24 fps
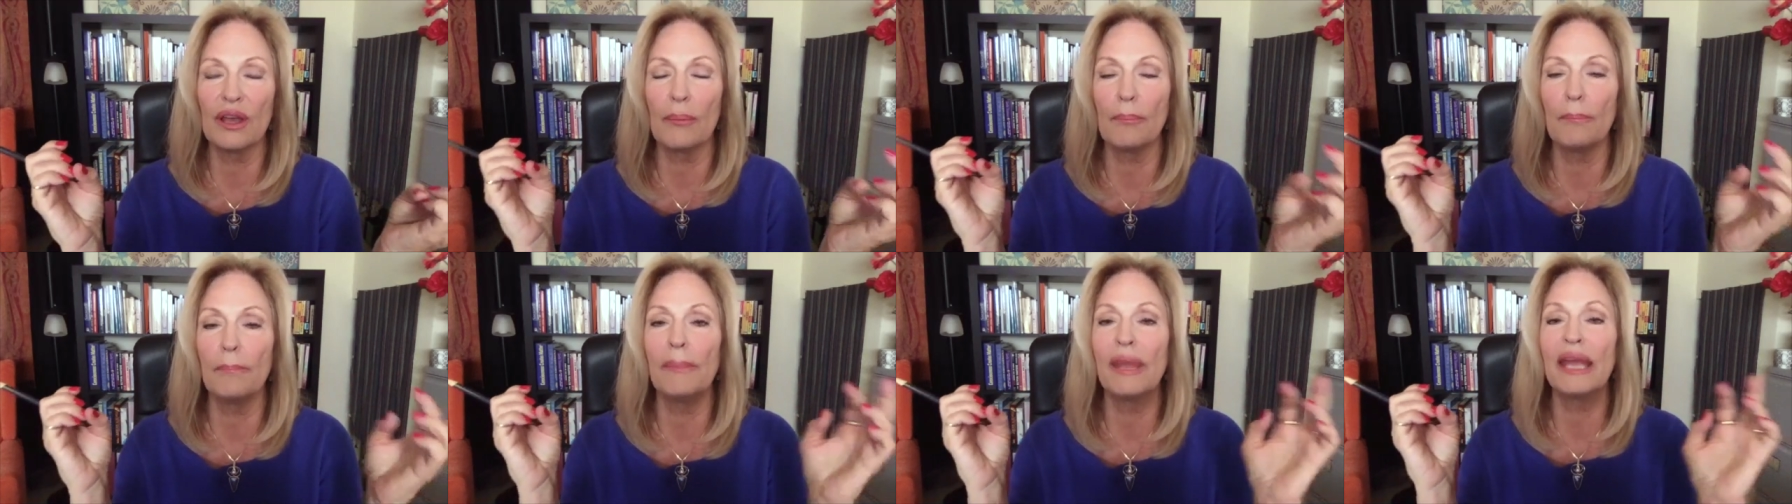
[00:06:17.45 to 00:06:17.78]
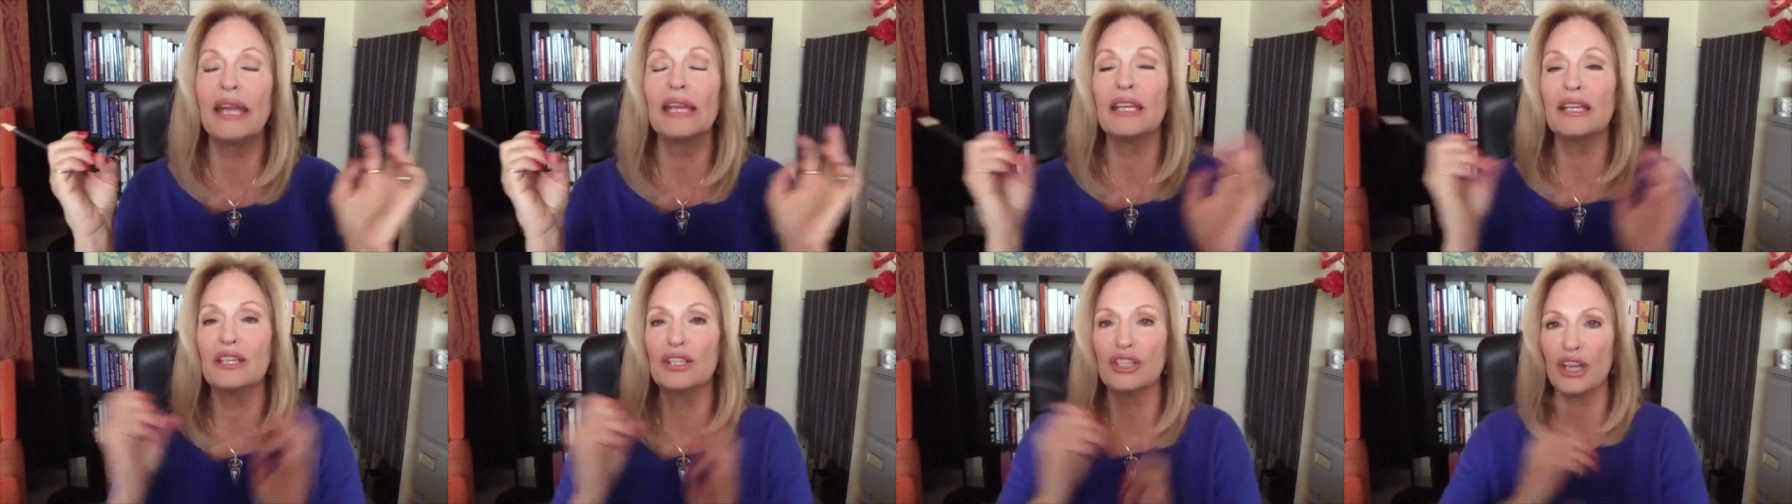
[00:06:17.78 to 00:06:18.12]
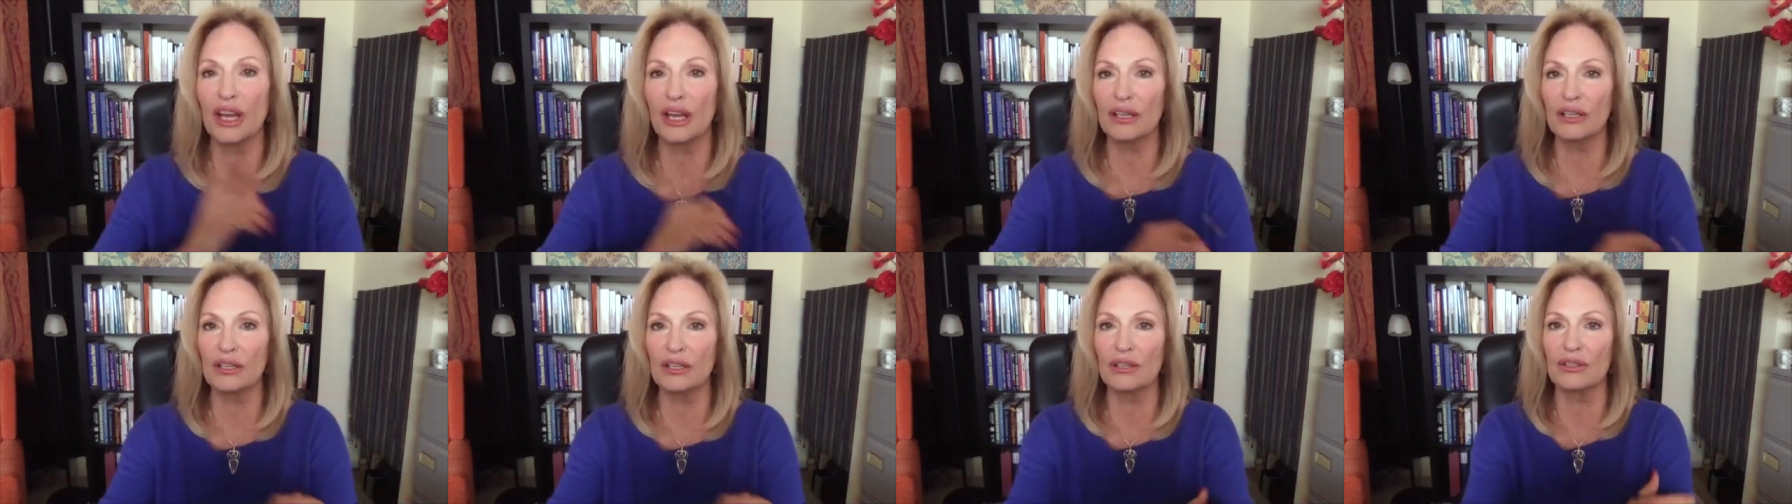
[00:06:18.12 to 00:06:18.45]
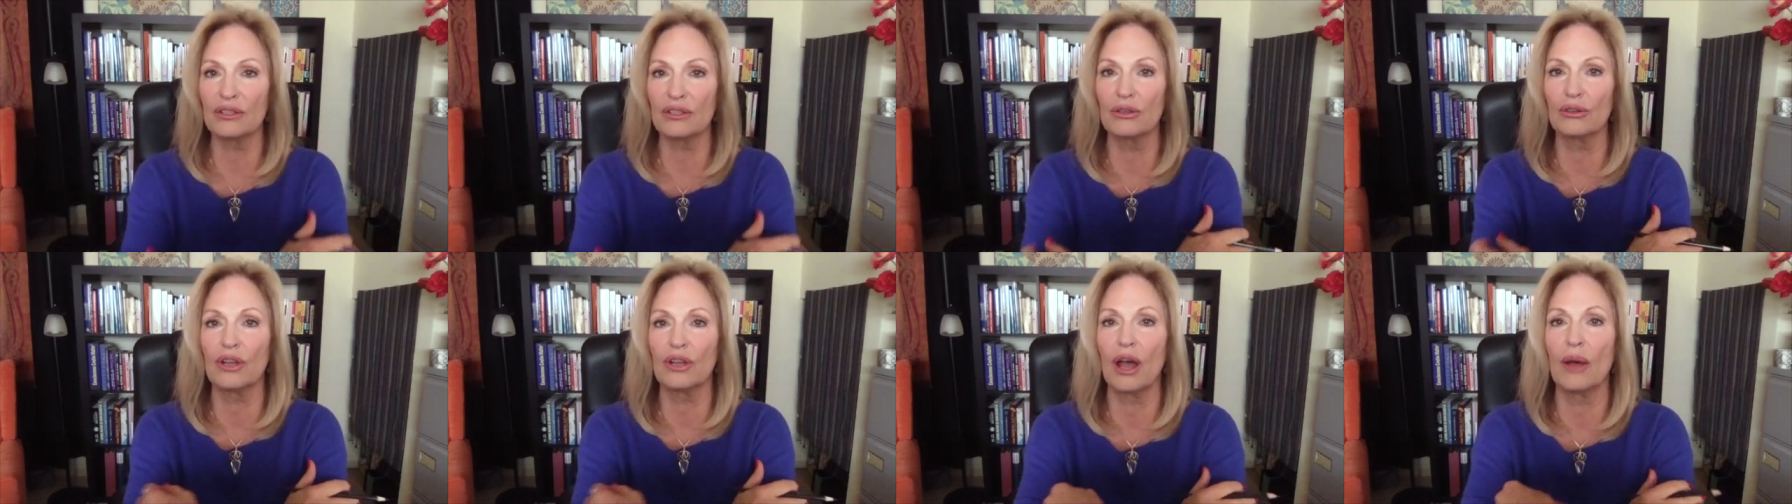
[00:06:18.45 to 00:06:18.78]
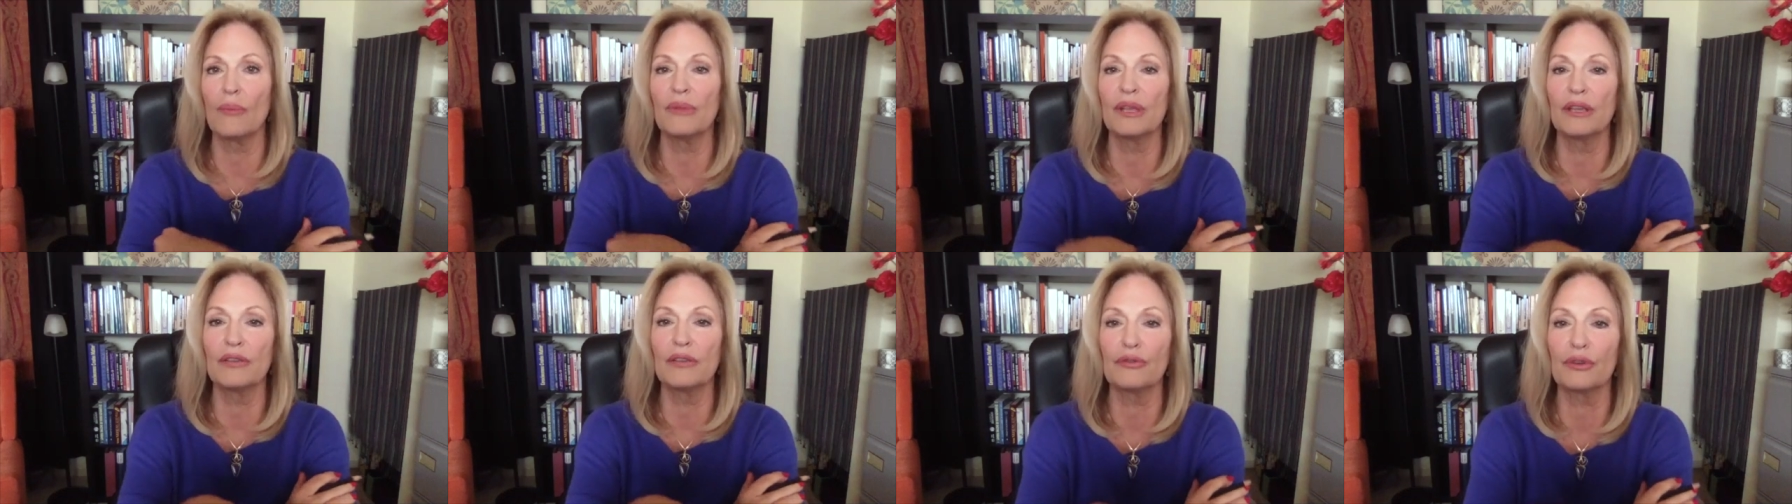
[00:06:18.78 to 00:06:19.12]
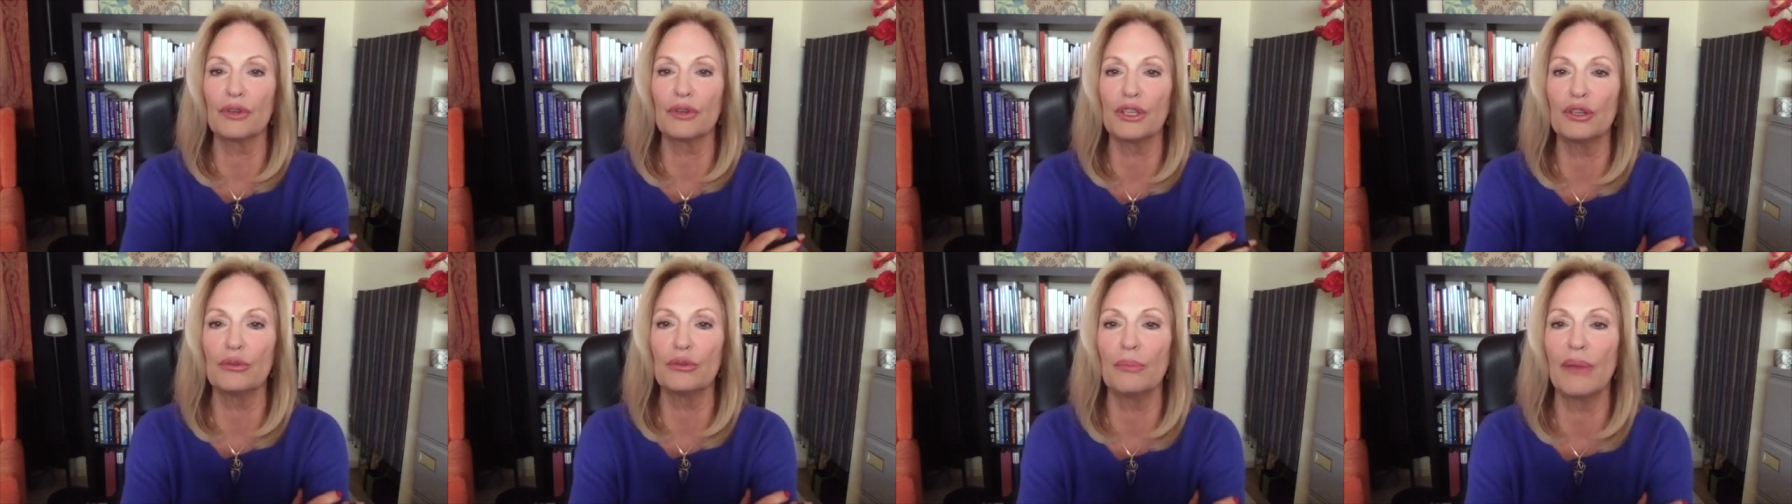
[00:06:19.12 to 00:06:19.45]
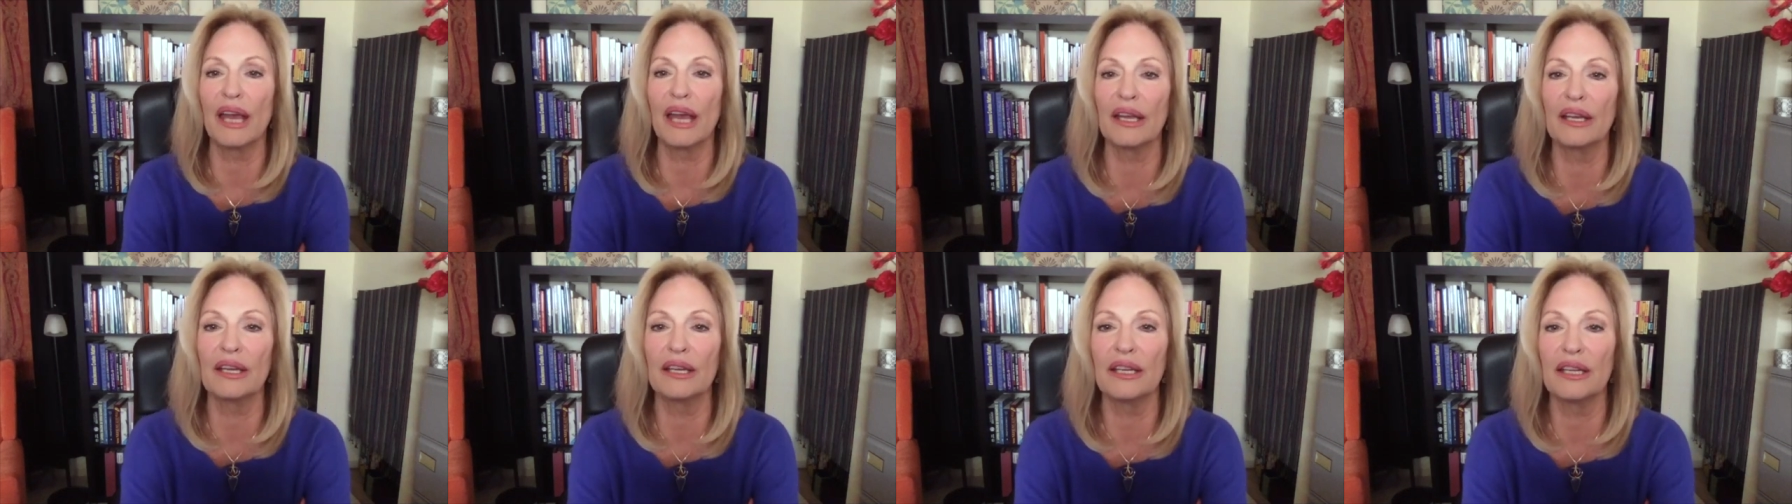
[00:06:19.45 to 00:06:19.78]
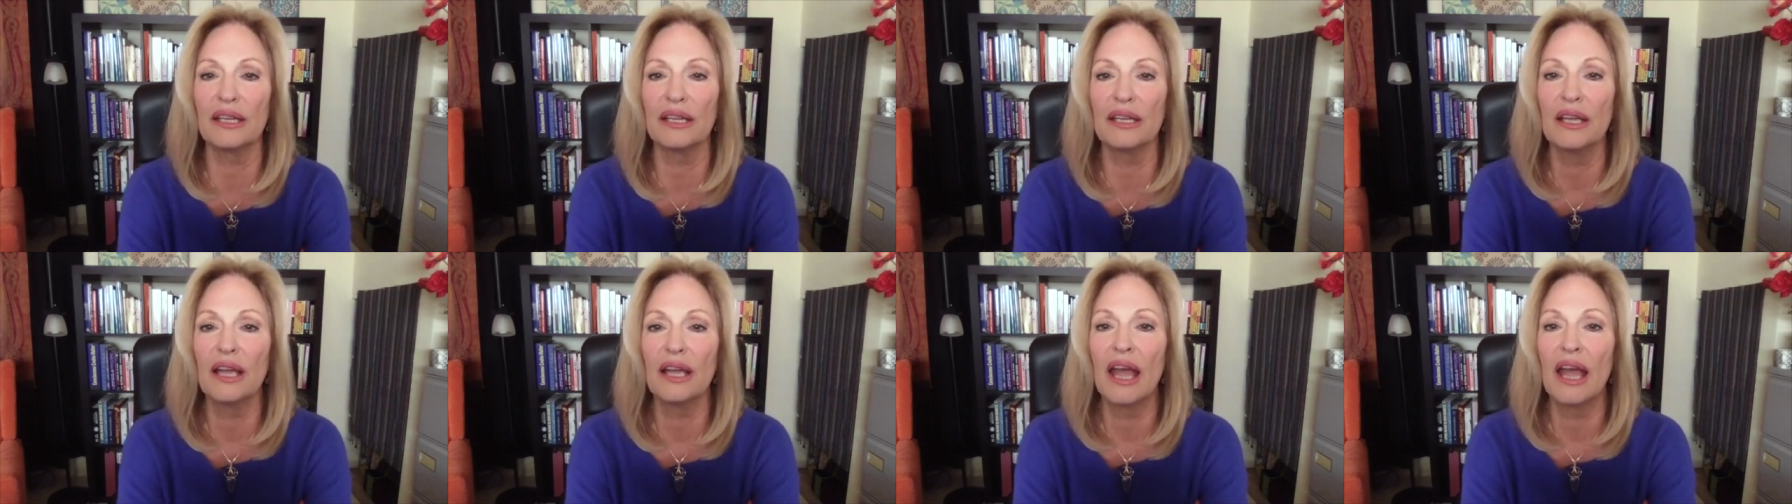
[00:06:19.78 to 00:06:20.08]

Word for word: many changes are coming for humanity.